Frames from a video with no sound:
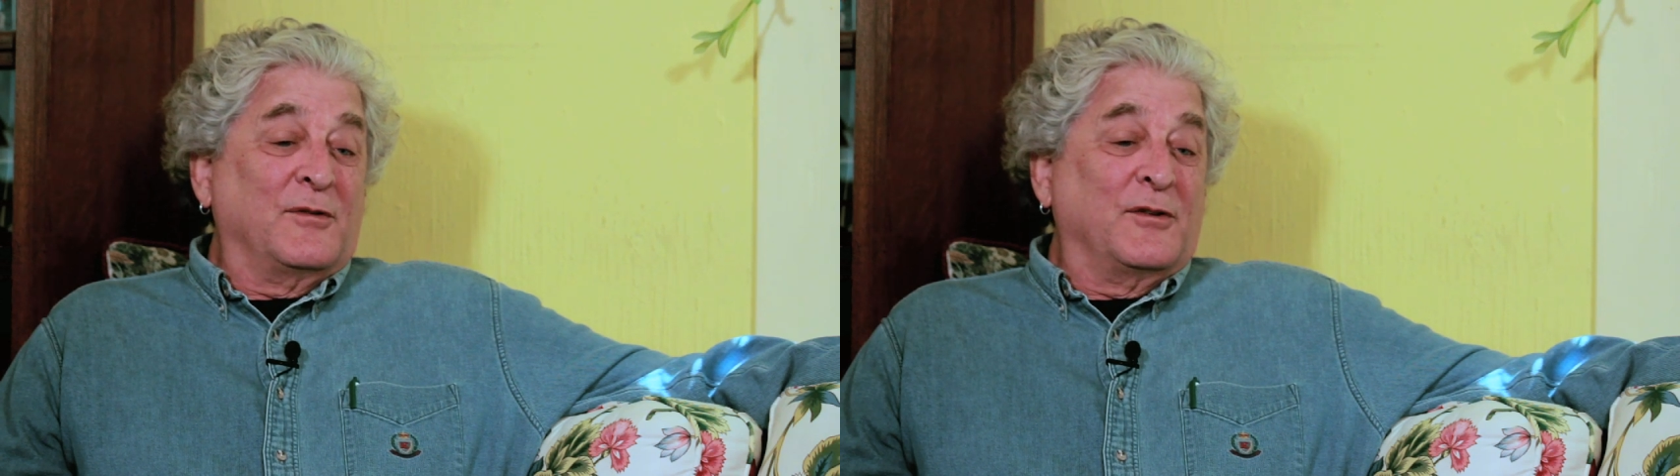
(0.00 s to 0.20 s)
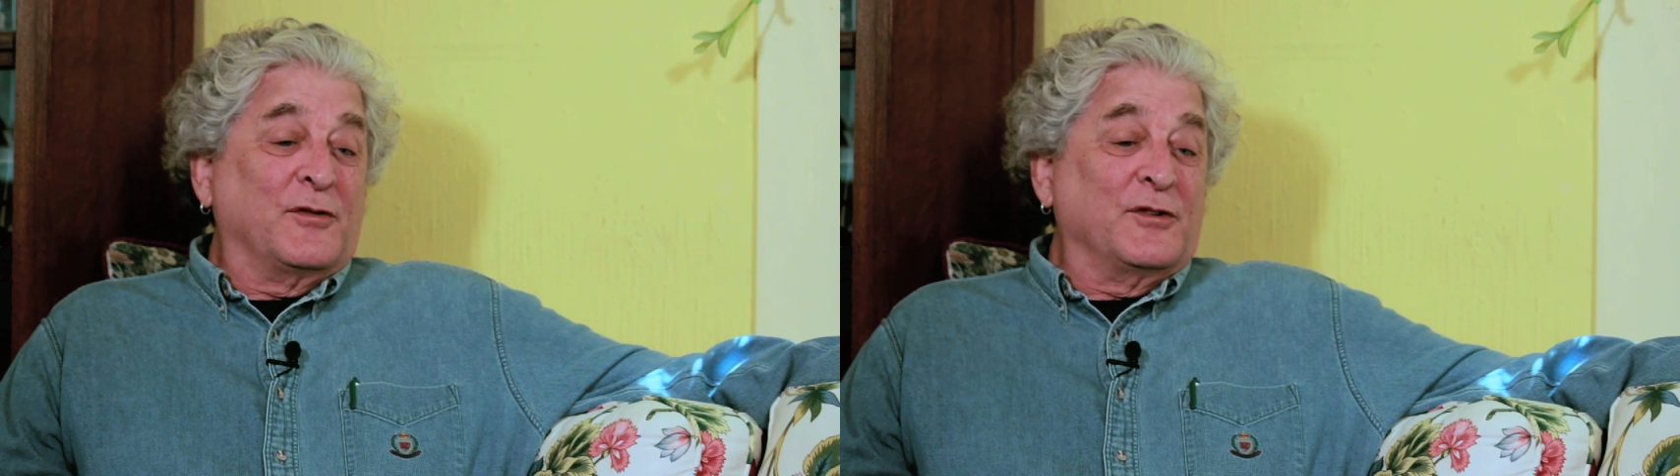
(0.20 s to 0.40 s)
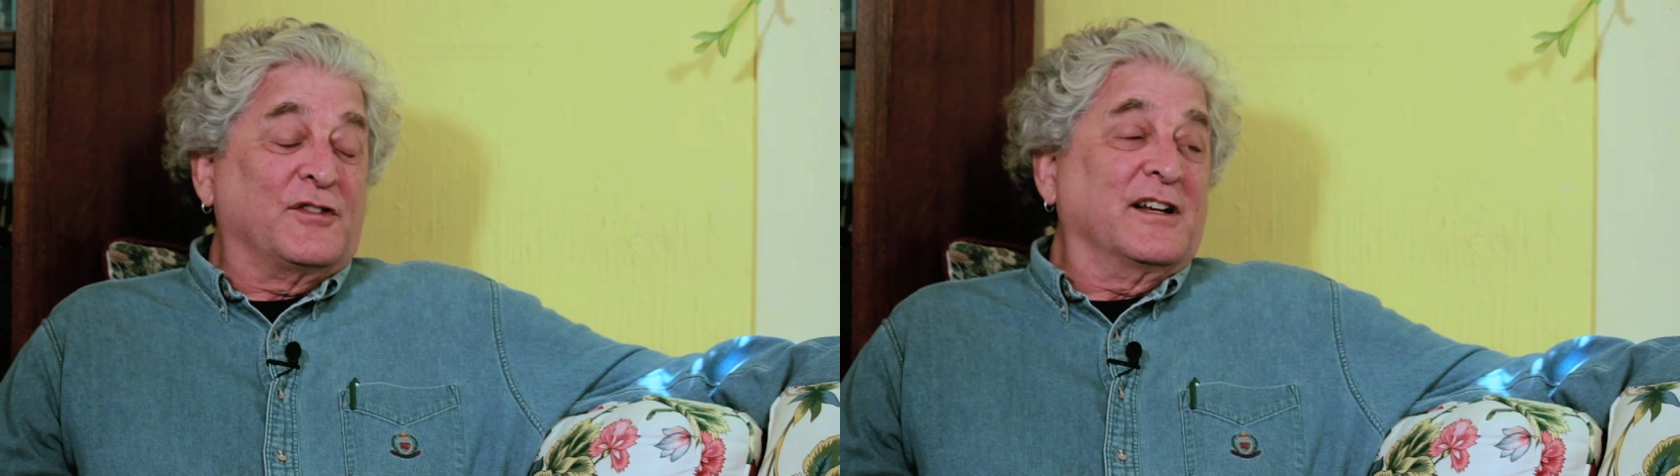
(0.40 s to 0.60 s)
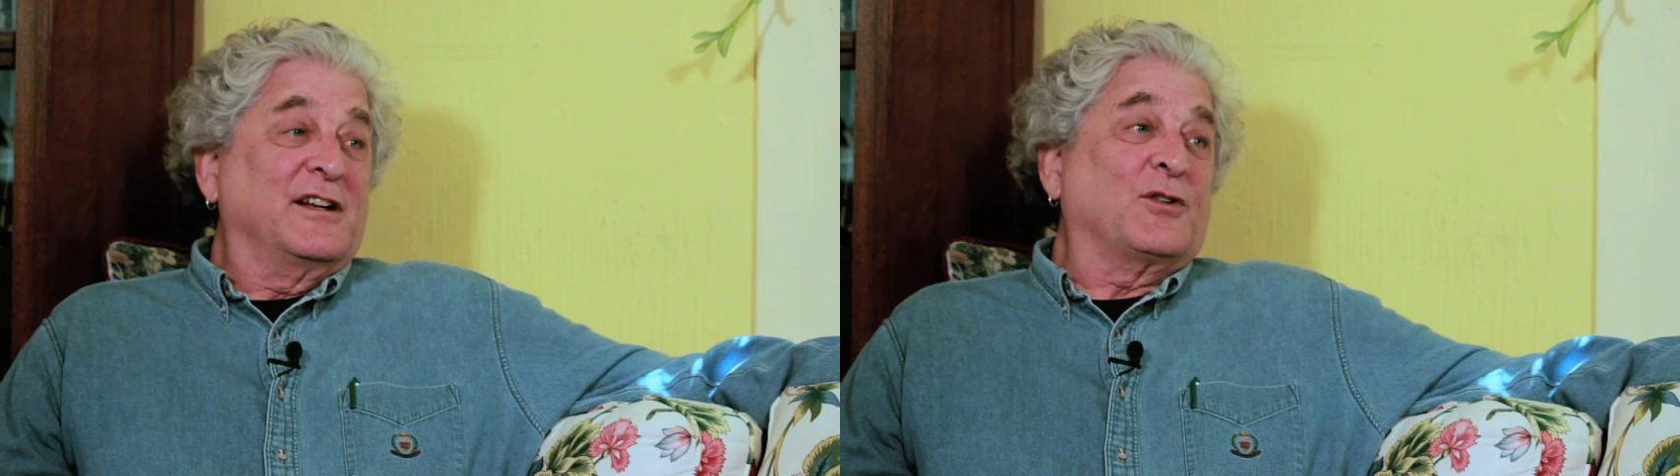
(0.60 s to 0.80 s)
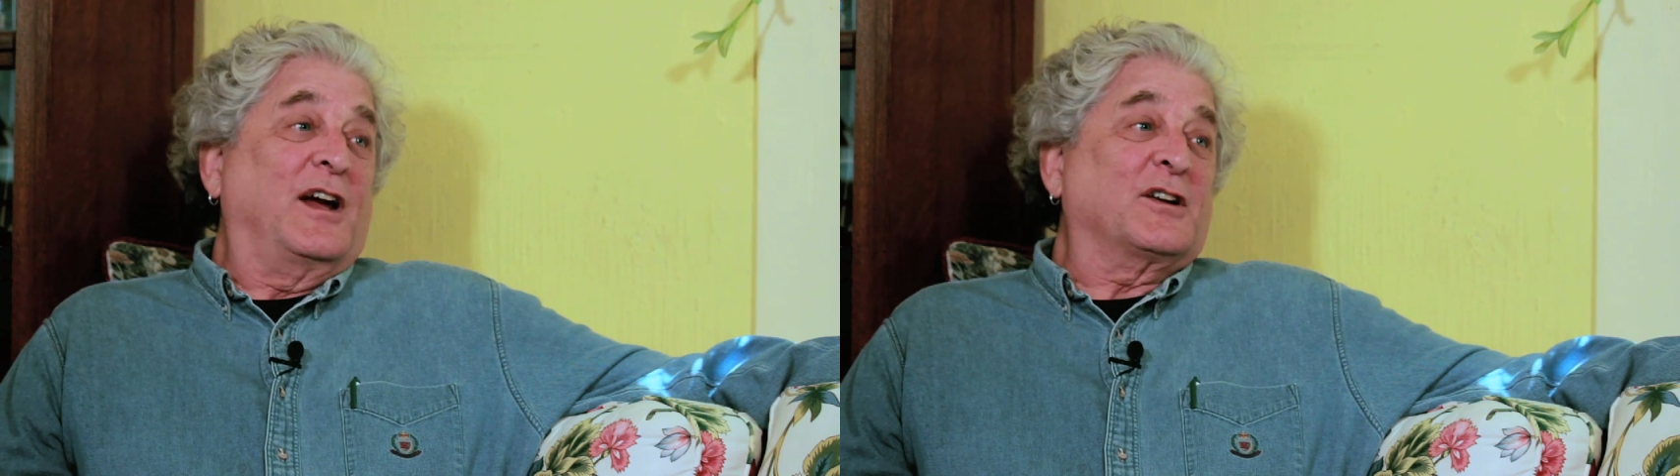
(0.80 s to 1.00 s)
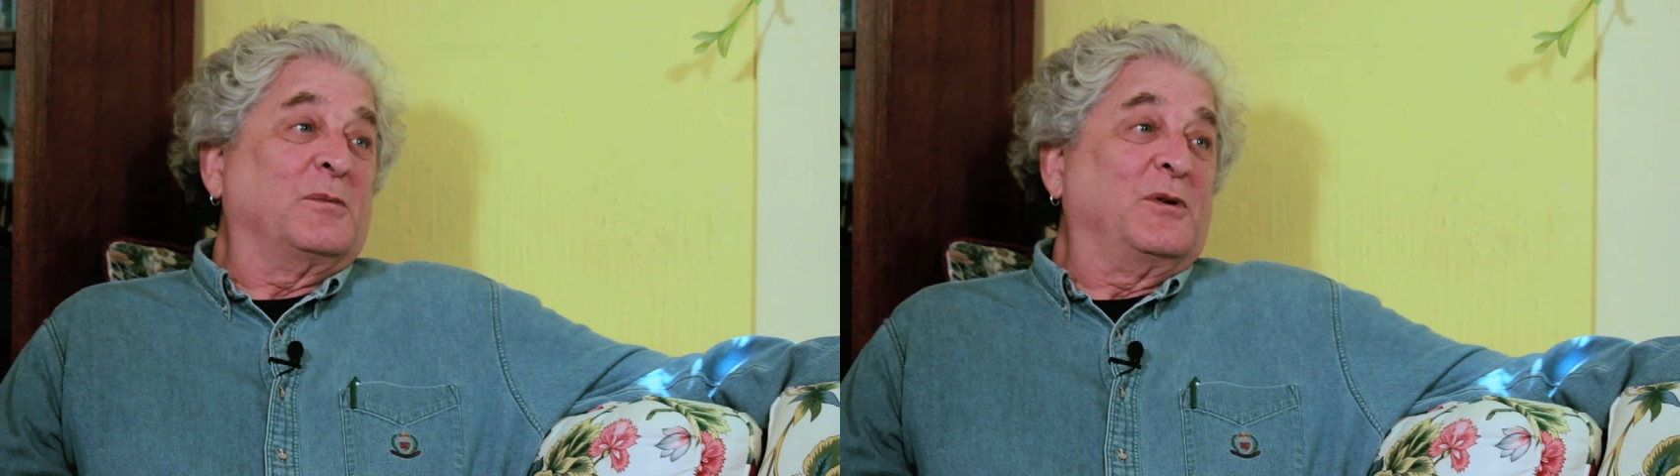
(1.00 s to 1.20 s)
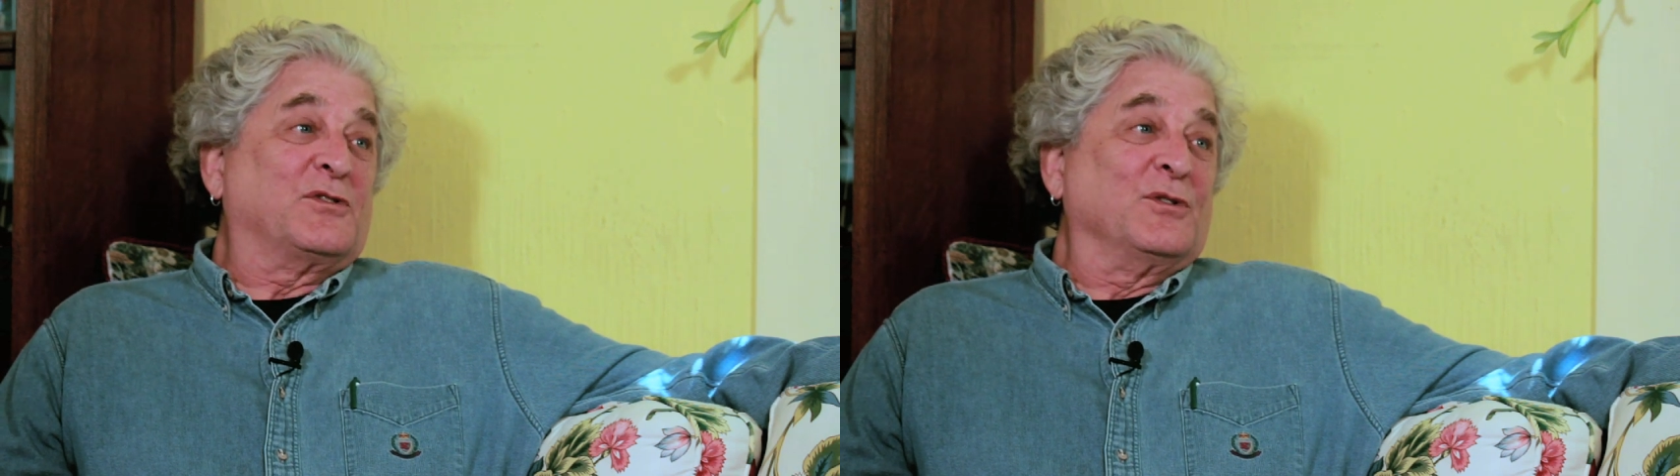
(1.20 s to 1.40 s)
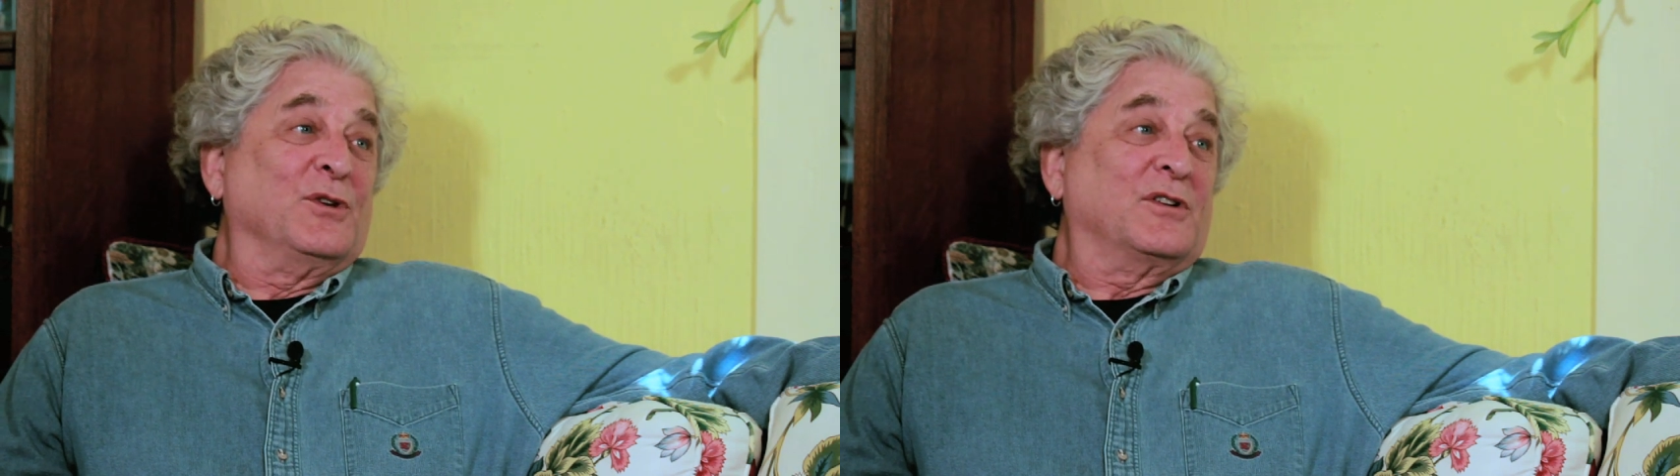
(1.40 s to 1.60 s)
The, the first thing that attracted me
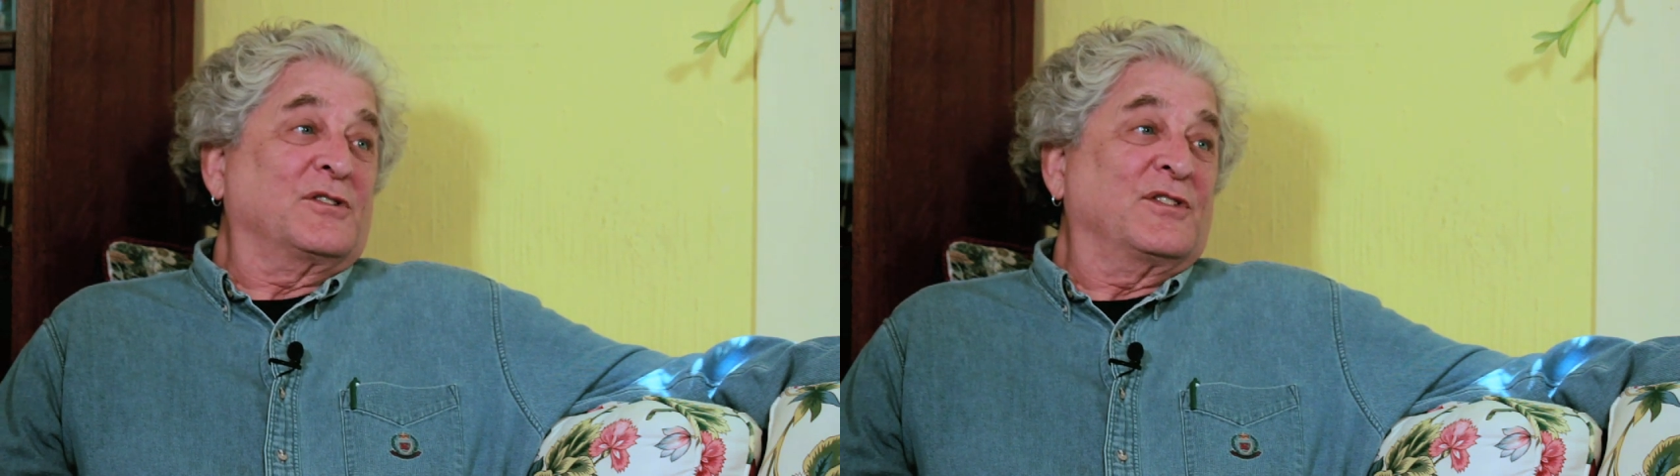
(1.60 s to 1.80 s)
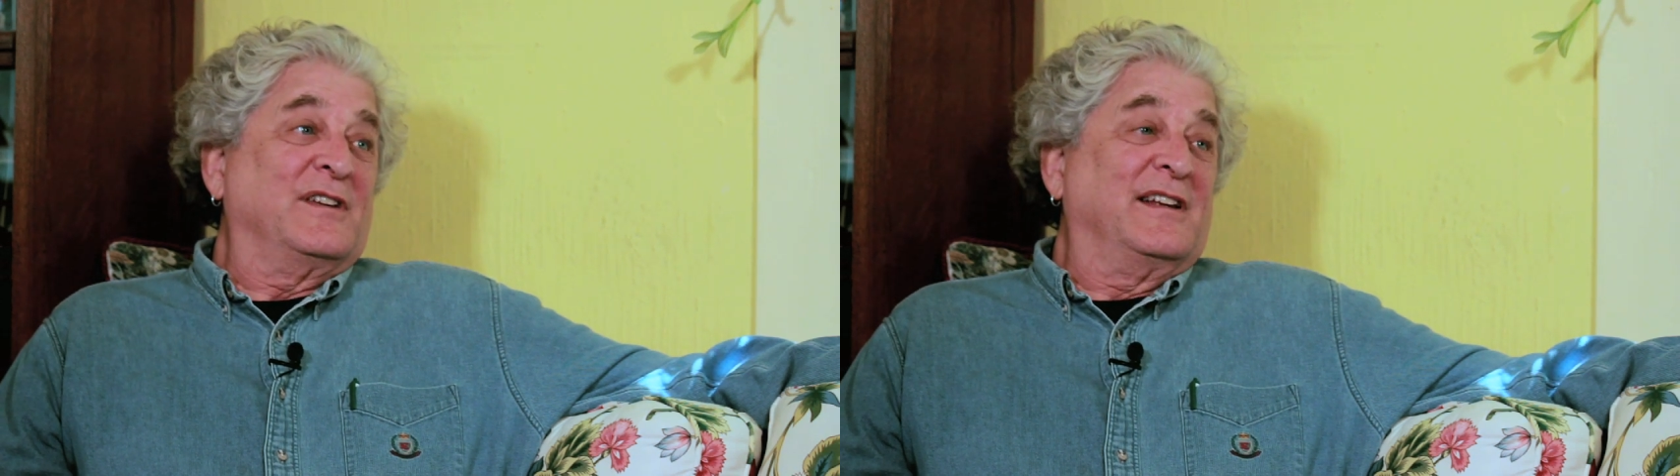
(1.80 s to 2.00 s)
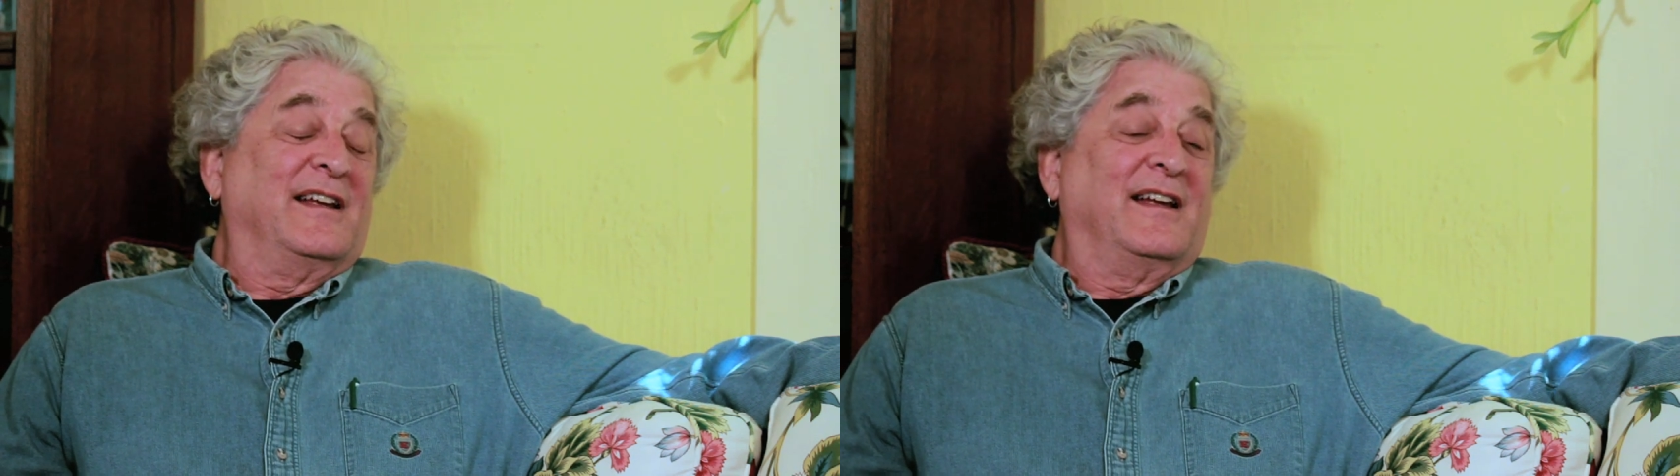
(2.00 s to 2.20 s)
was her looks.